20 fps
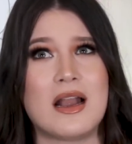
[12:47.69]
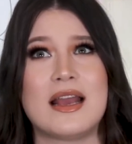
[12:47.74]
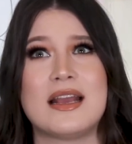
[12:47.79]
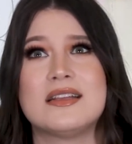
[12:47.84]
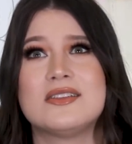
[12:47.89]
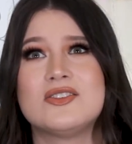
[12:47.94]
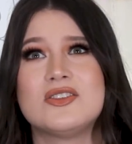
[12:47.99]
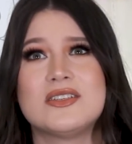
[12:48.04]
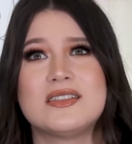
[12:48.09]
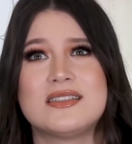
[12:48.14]
Like
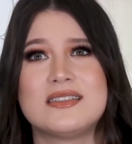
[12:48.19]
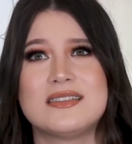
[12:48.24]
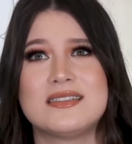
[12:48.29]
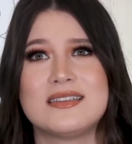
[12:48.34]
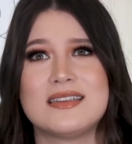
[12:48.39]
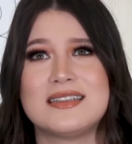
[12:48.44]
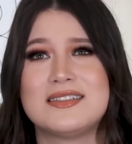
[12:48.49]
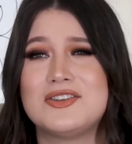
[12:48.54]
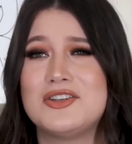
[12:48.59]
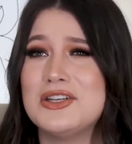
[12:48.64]
it's
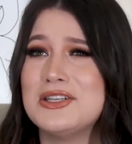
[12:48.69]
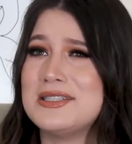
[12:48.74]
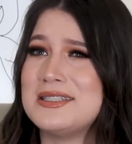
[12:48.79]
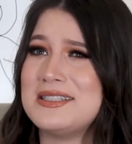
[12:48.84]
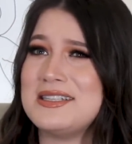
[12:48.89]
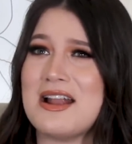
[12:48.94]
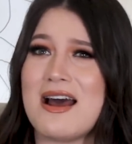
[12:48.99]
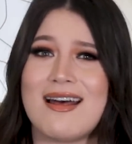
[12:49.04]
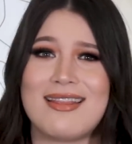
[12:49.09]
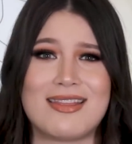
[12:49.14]

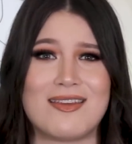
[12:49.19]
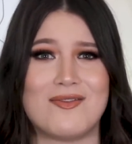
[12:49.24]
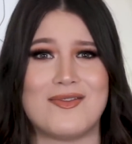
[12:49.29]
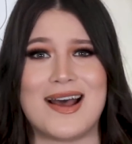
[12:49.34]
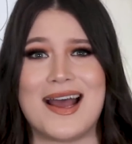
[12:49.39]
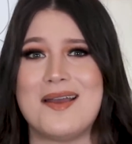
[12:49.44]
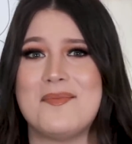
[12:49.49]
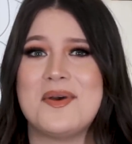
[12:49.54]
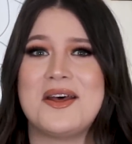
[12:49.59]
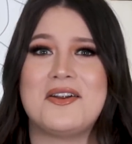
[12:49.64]
just not the
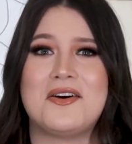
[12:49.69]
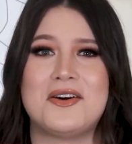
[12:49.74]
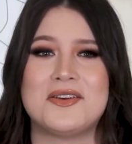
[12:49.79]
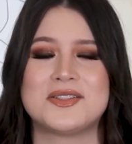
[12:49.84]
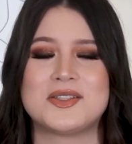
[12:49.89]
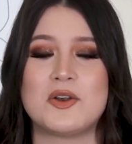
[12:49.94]
vibe at all.